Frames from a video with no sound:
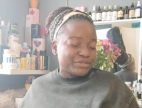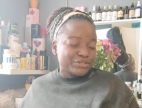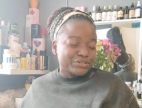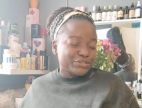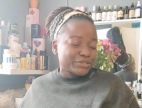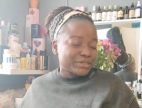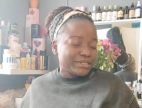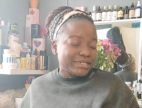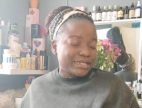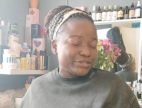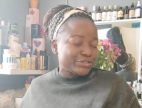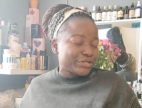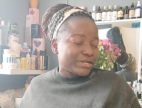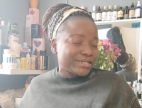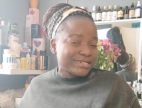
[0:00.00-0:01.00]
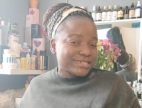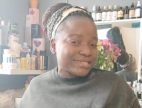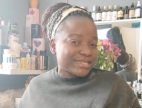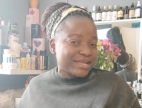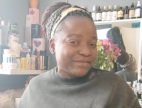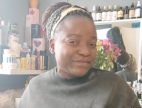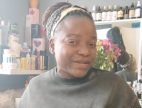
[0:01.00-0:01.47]
because Shorty enjoyed
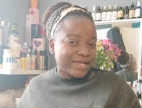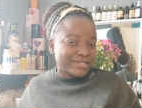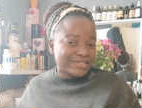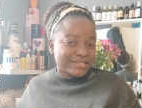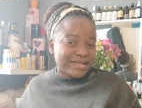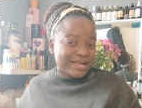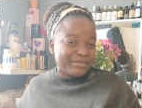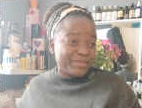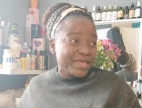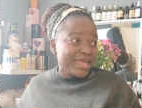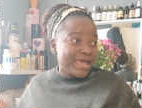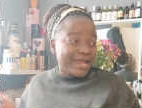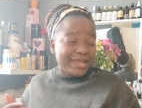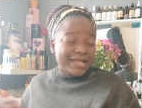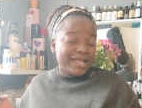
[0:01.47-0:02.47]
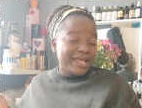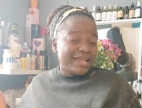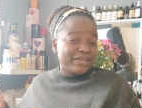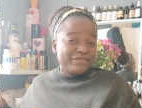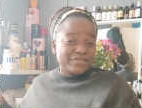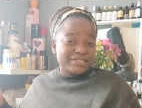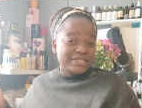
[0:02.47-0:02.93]
herself last time, and then
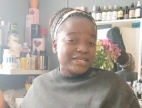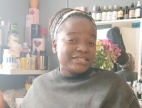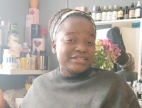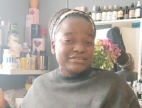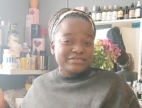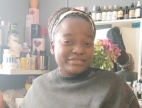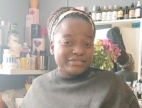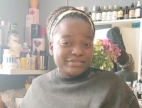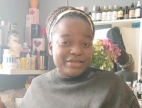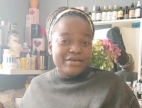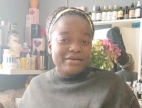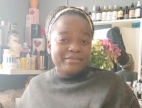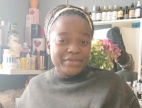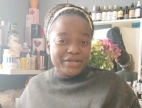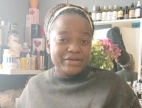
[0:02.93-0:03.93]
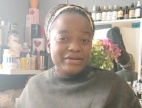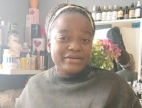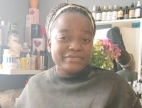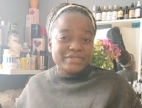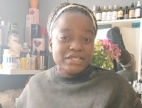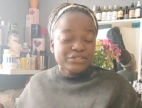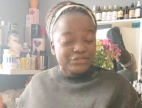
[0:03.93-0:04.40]
Kenneth is getting on her damn
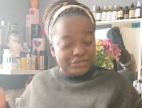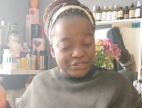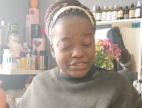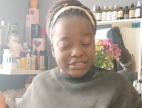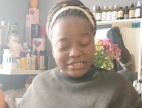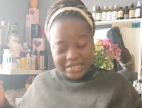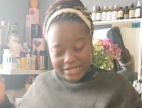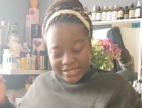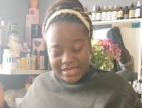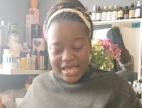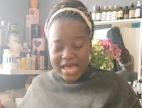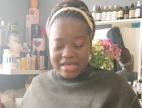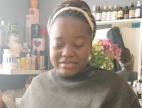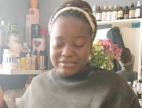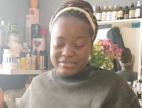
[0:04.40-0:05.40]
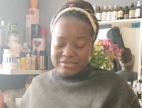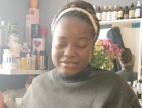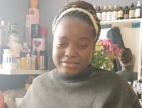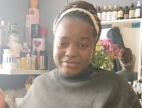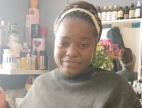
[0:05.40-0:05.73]
nerves. So she said yes.